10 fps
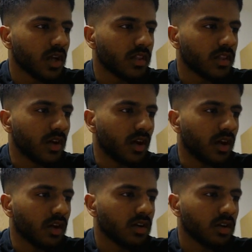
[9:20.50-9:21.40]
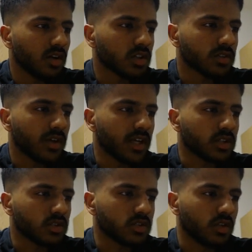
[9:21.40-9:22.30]
there are lots of
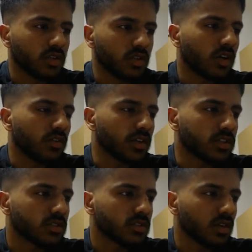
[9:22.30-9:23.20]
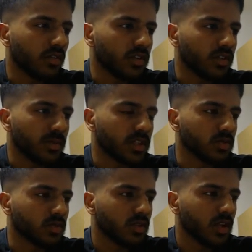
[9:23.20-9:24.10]
electrons on the surface of this metal,
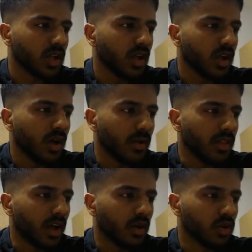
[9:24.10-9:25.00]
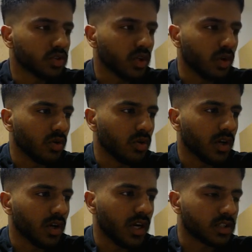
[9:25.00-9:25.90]
but there are also
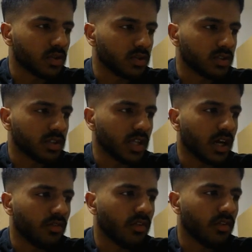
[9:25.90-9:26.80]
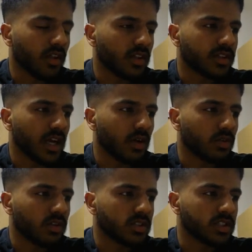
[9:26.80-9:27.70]
electrons that are further down,
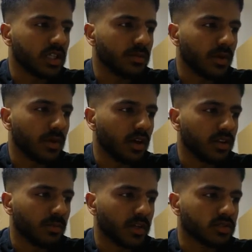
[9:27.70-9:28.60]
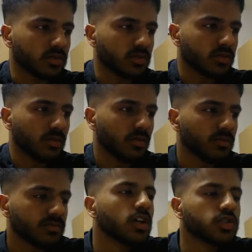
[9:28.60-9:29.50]
deeper in the metal.
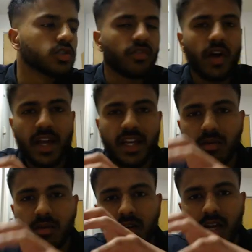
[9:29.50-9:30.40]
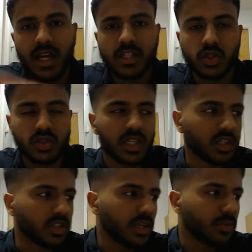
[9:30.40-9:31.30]
So for any electrons that are
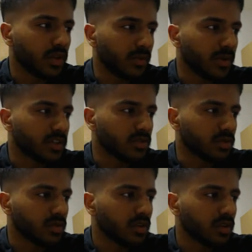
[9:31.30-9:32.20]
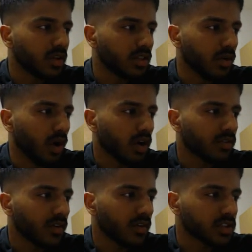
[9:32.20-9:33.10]
deeper in the metal, the work
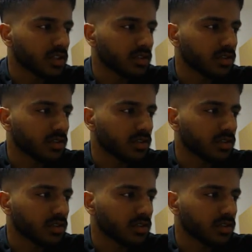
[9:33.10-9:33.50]
function